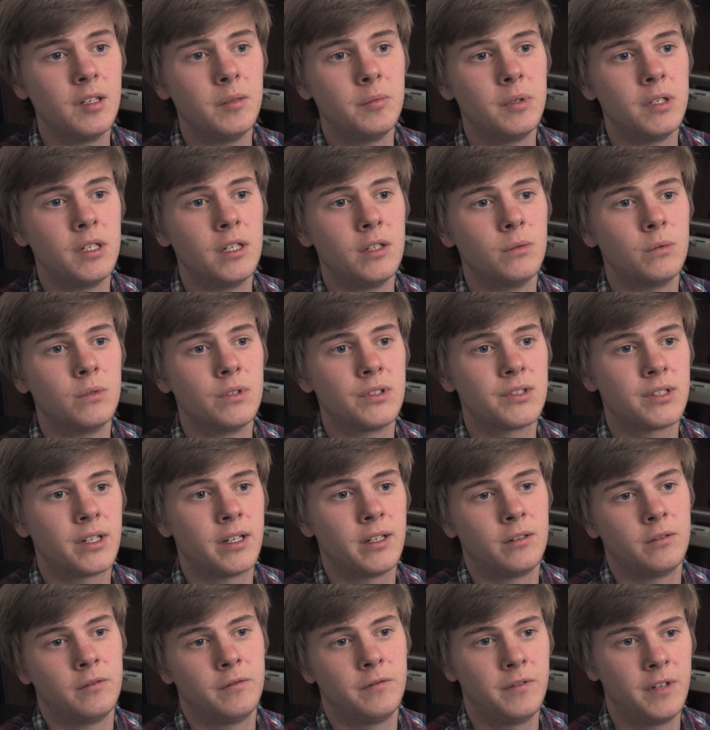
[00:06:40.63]
EP was
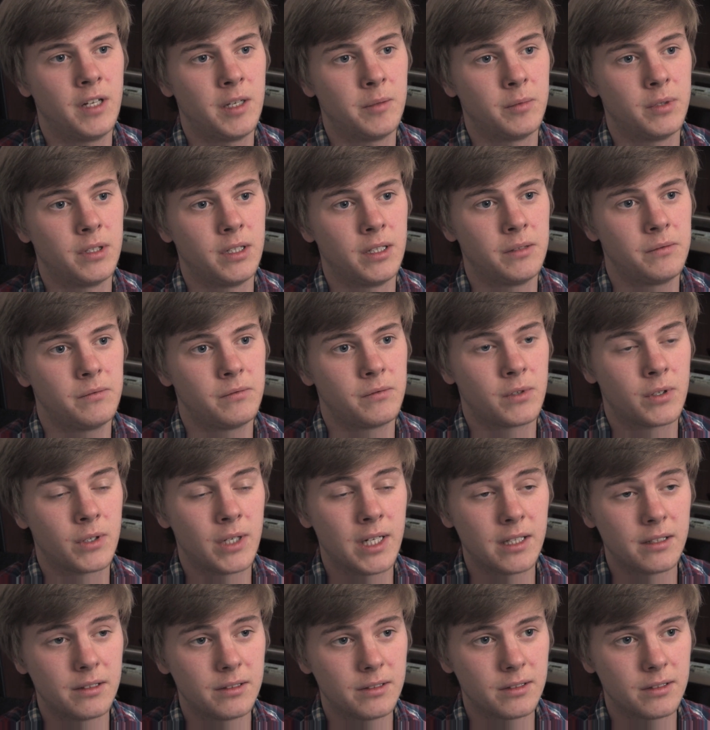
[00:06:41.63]
titled Family, correct?